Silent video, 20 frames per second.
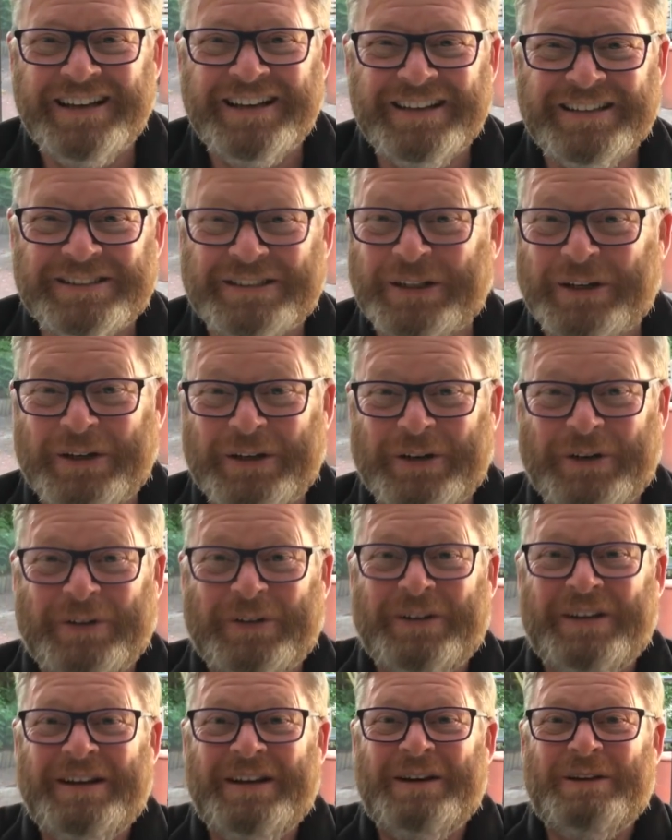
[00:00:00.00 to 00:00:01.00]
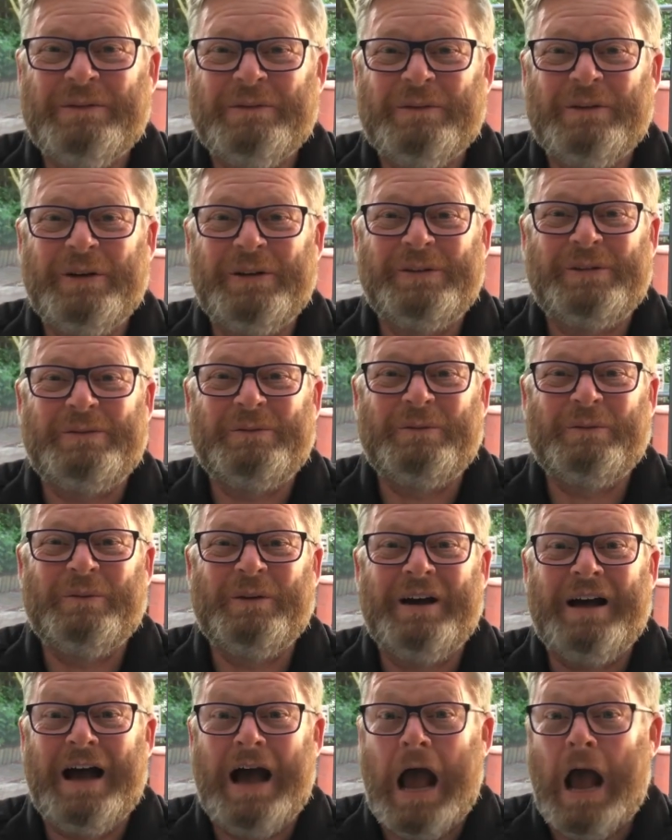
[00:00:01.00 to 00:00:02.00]
So
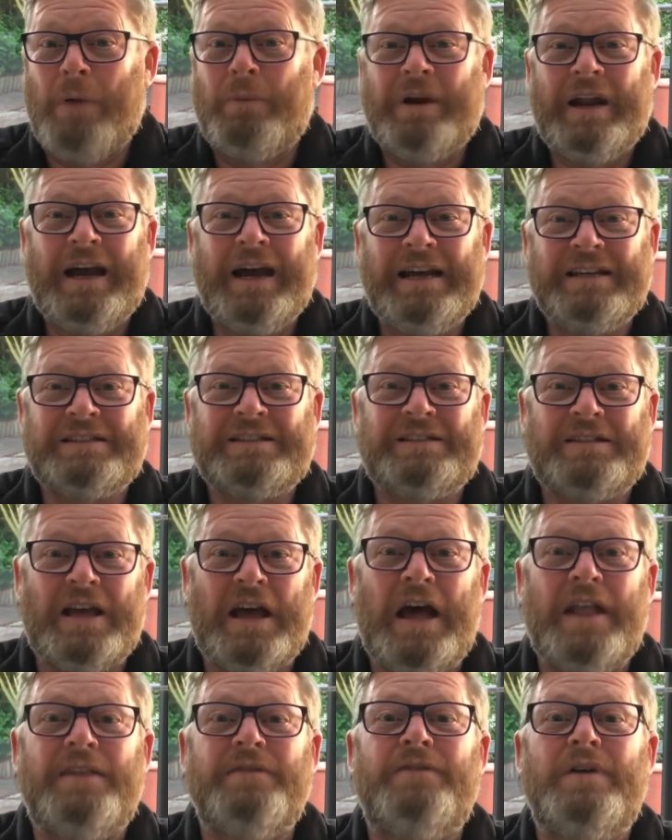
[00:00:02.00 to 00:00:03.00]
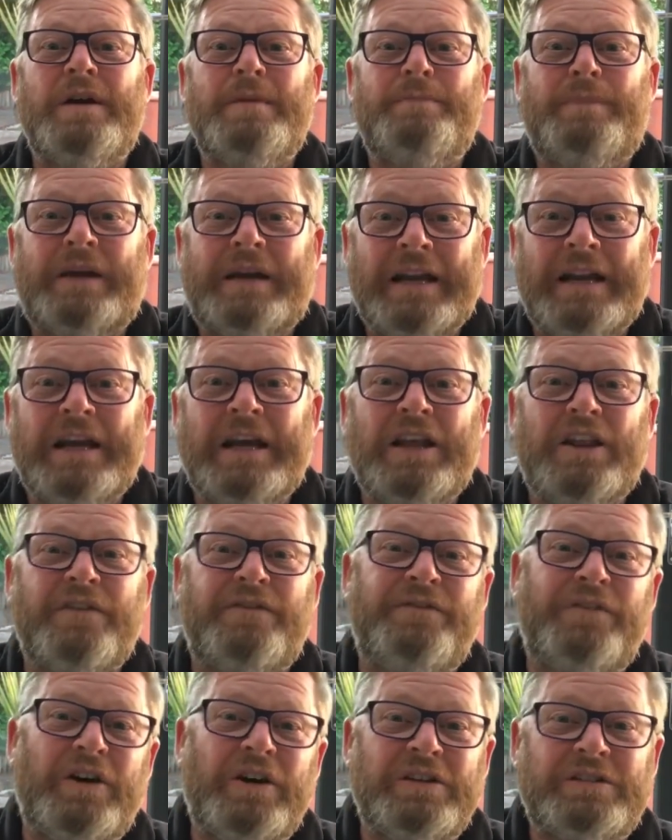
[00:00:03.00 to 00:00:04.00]
when I asked at the very beginning of the
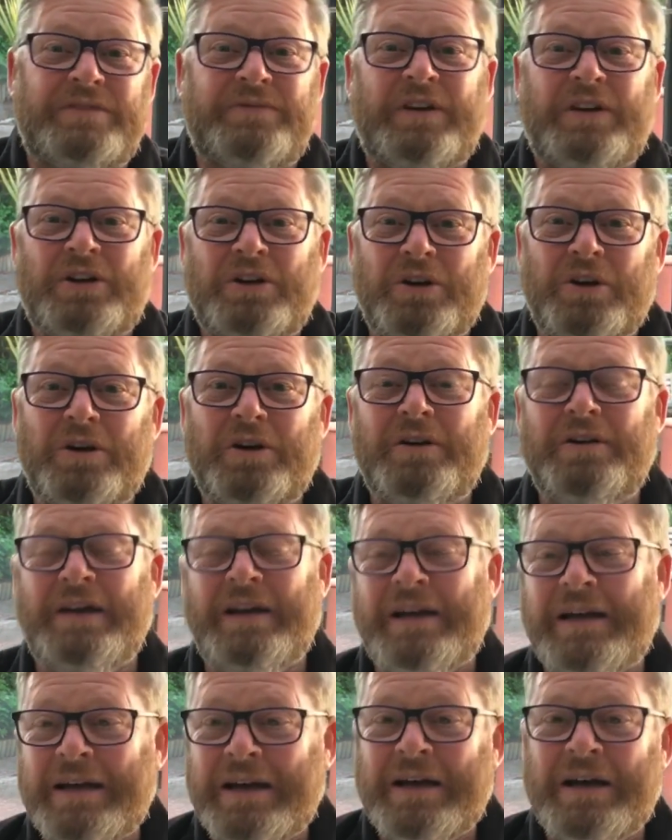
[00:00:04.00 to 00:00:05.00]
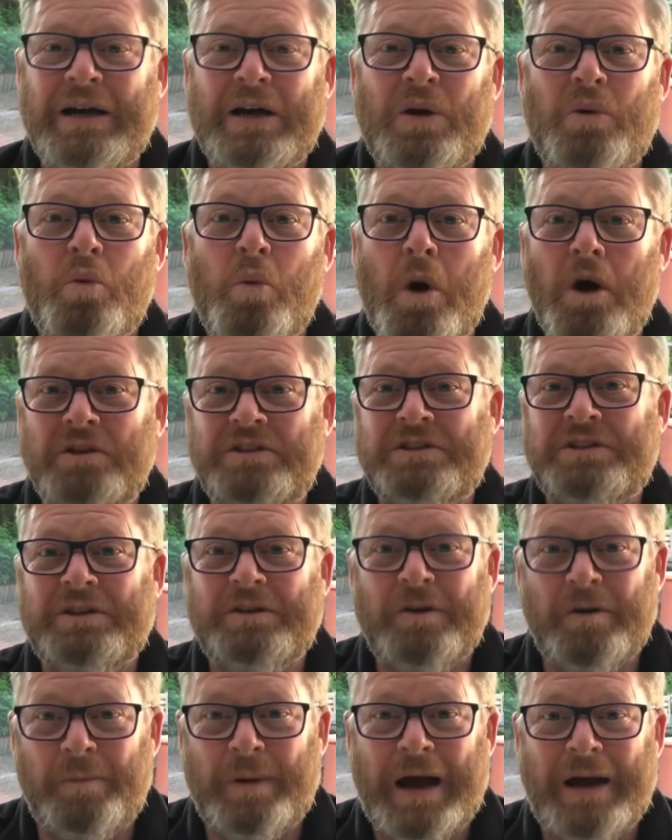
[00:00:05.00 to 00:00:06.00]
first video what to
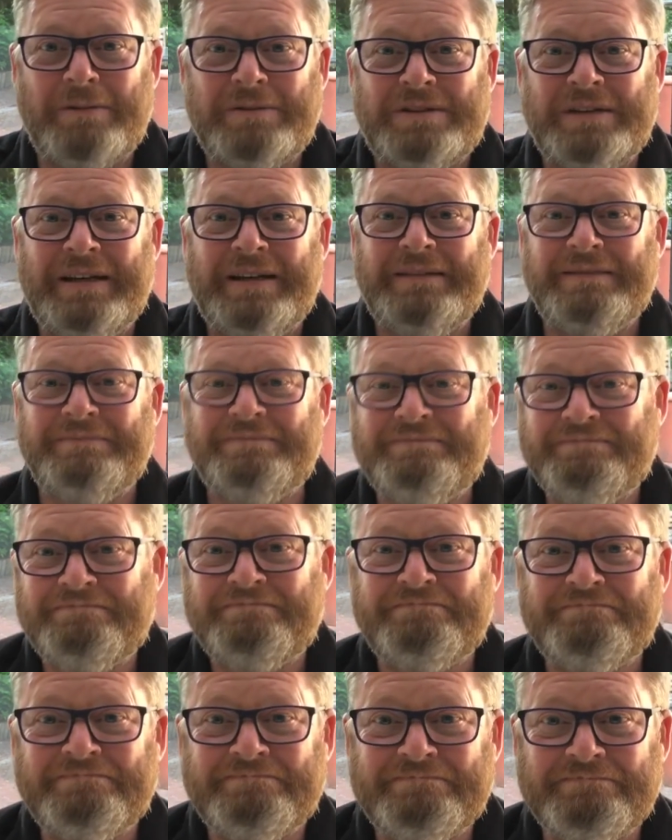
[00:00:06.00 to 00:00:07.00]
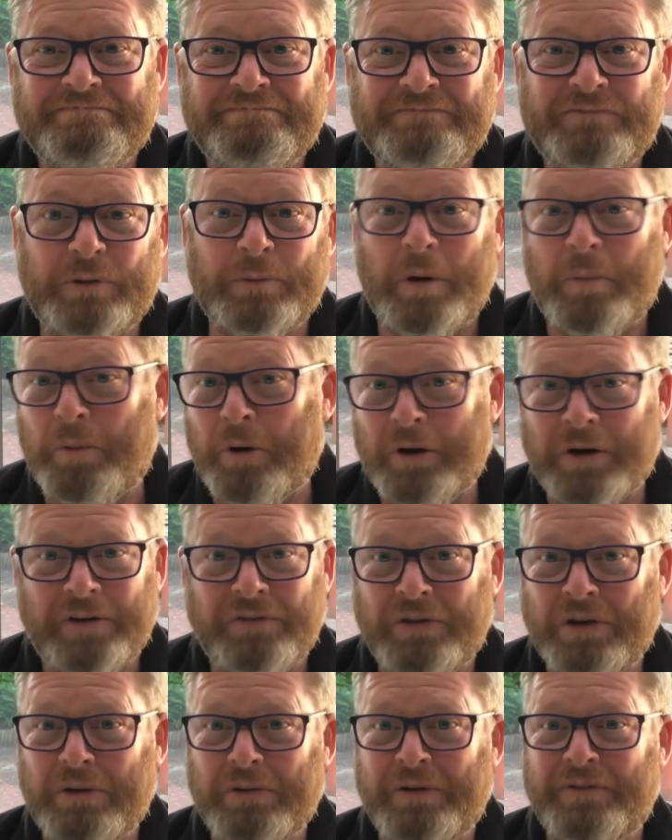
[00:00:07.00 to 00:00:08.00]
do about it, from a point of
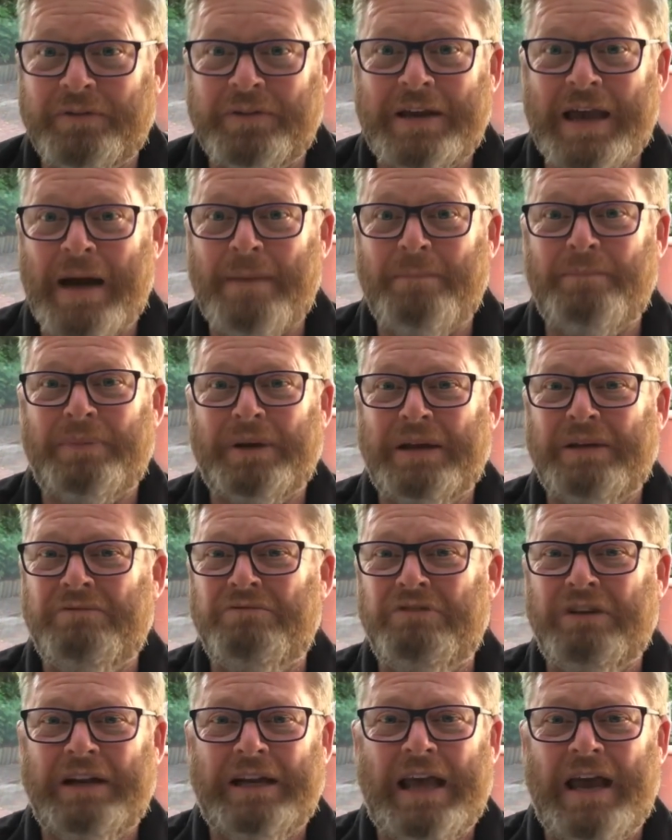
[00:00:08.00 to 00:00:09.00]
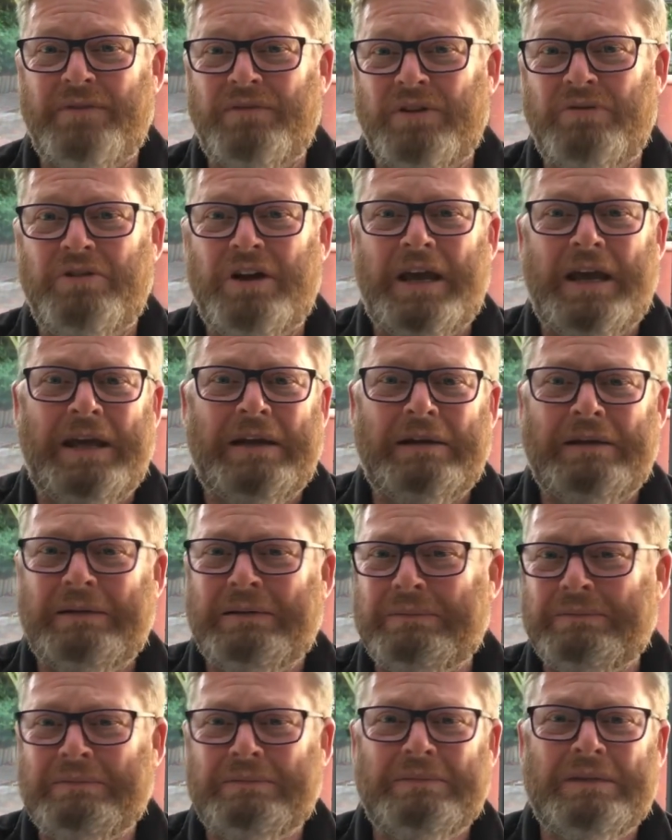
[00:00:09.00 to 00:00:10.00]
view of camping in really heavy rain
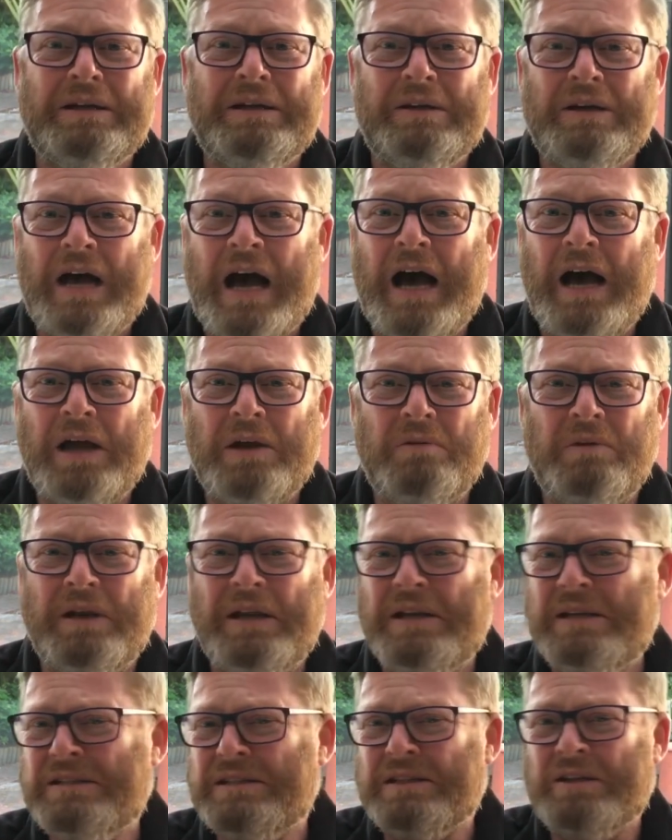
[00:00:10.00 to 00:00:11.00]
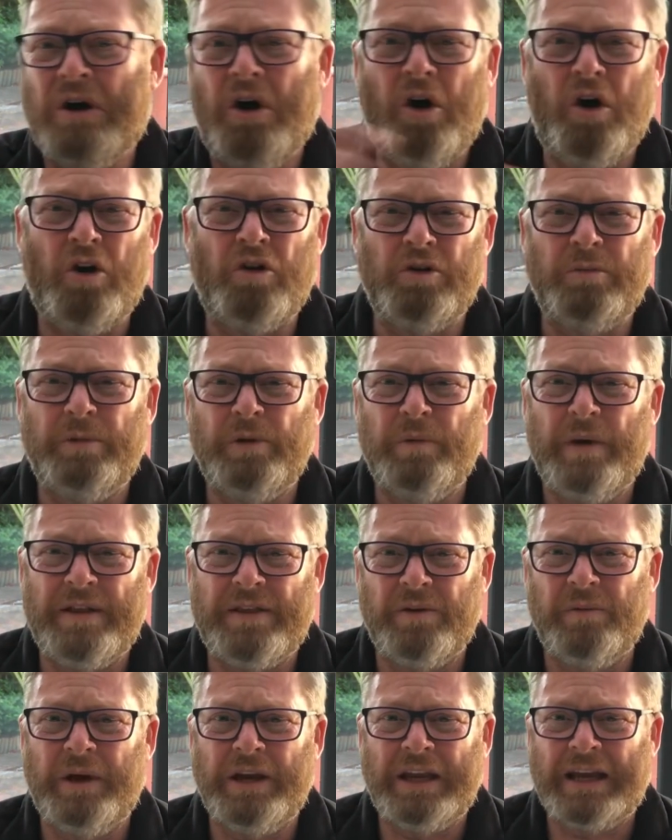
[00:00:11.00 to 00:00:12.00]
and high winds and horrible
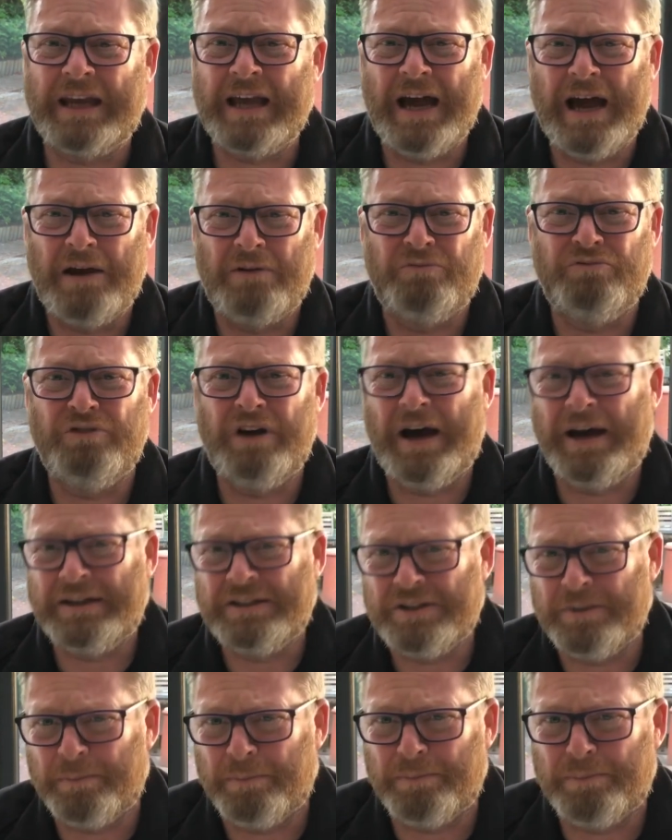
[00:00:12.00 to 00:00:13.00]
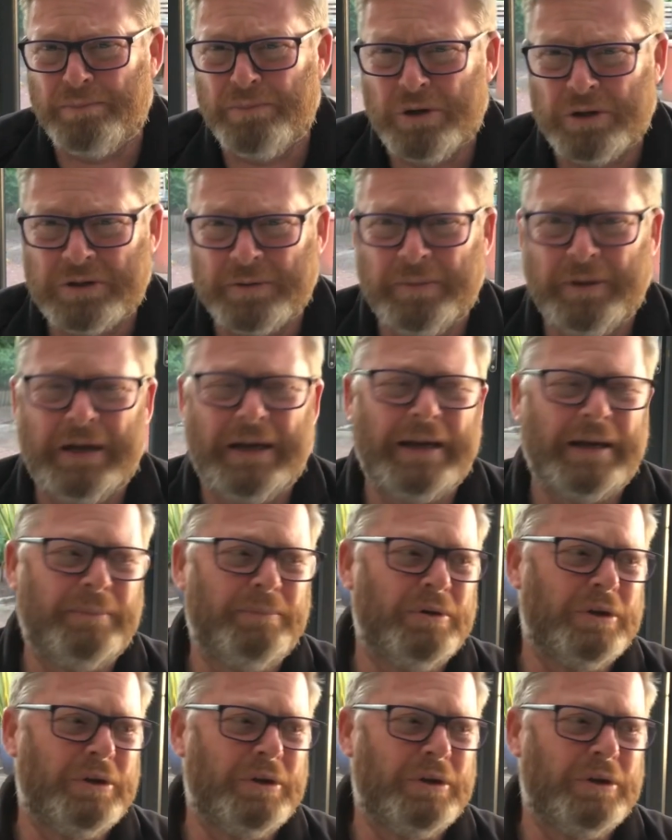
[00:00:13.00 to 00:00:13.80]
weather where you can't ride your motorbike,